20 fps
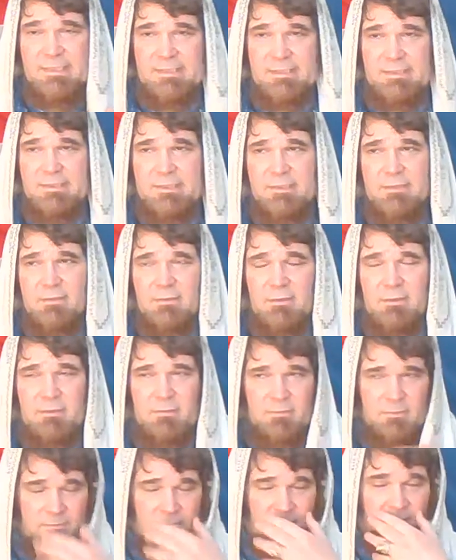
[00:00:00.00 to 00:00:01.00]
as a
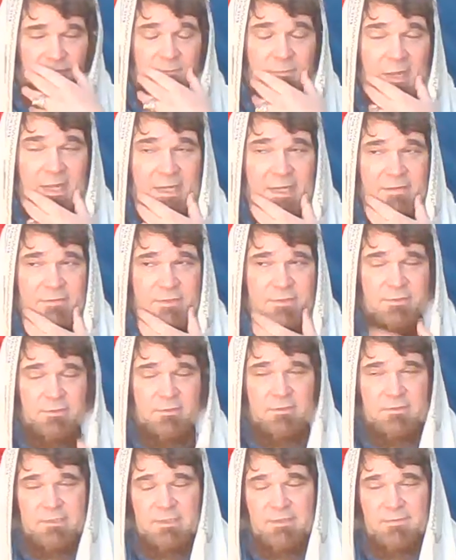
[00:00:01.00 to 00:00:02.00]
tool of many
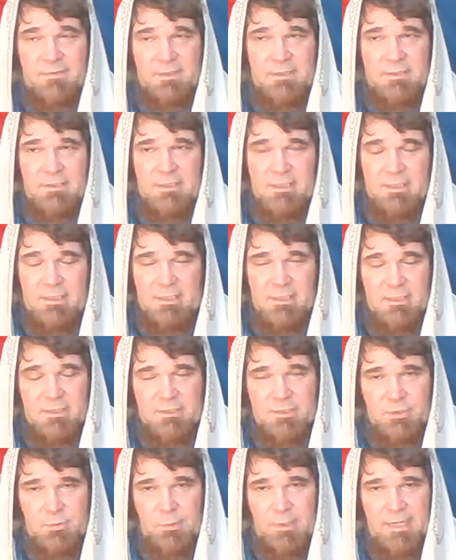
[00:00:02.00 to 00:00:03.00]
tools of the
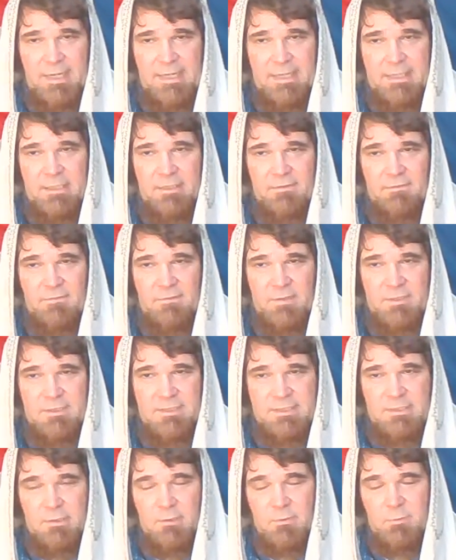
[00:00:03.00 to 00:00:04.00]
trade of the
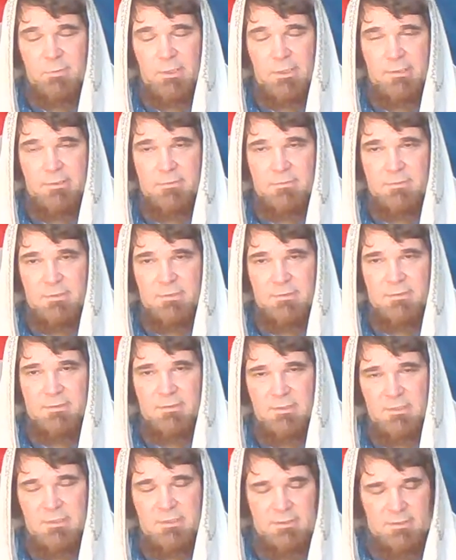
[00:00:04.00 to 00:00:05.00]
belt.
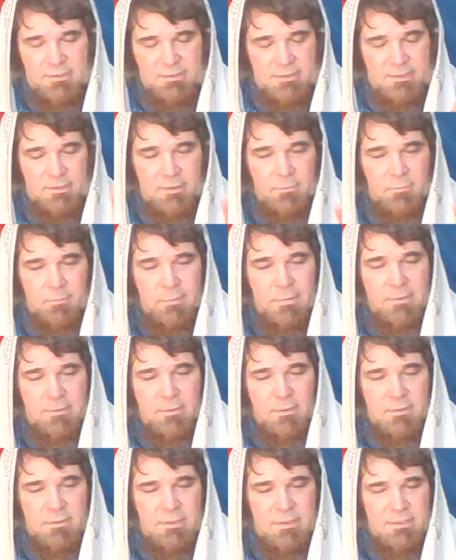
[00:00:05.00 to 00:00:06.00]
the
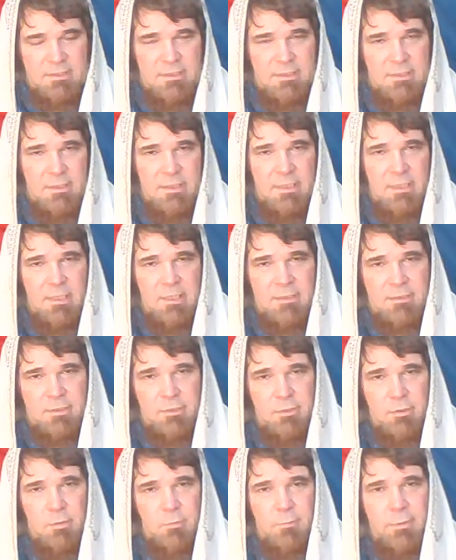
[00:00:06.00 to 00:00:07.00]
tillboat the
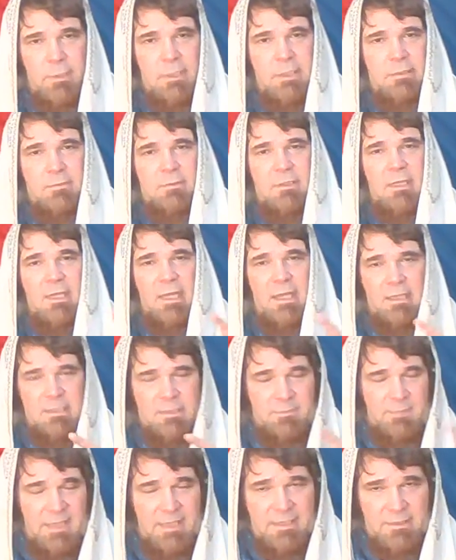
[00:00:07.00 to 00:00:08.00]
tillboat has
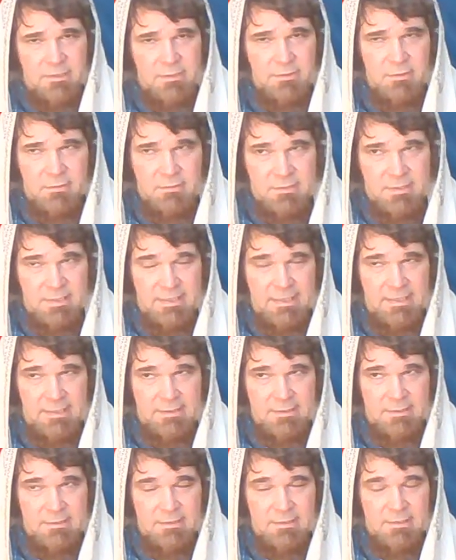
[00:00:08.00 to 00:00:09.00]
many tools in
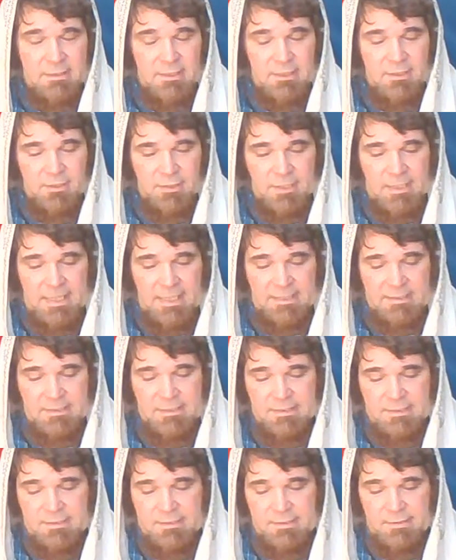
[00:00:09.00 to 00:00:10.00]
it you can't
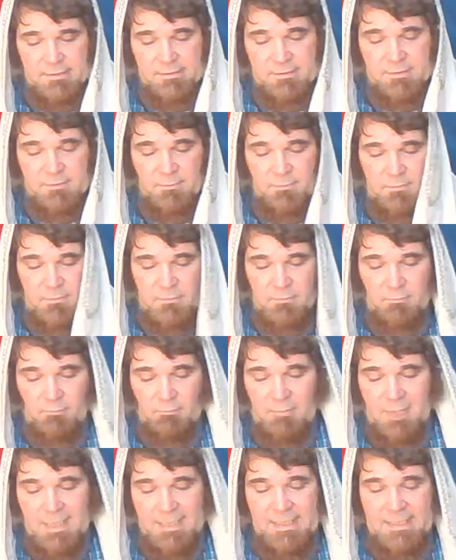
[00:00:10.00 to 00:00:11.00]
just use
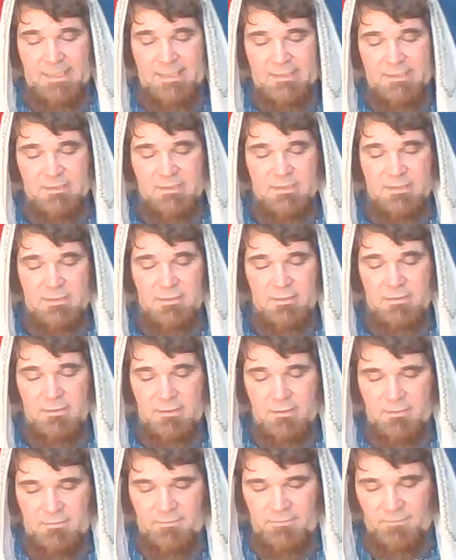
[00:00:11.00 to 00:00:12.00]
money is
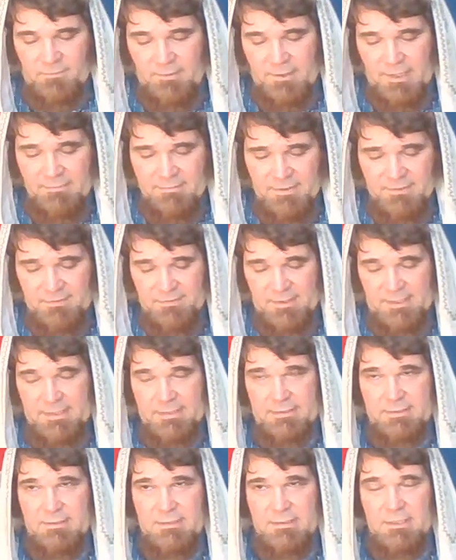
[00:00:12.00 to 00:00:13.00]
for
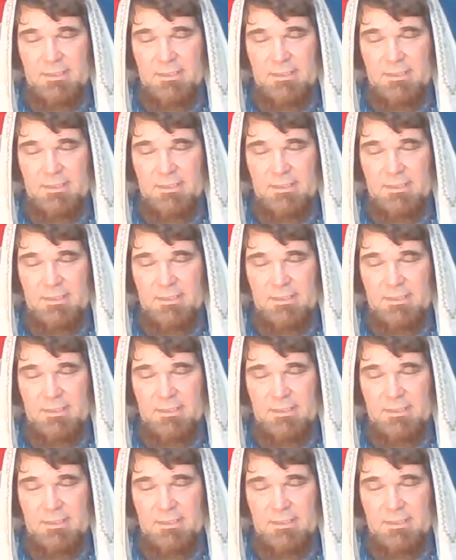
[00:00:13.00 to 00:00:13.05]
everything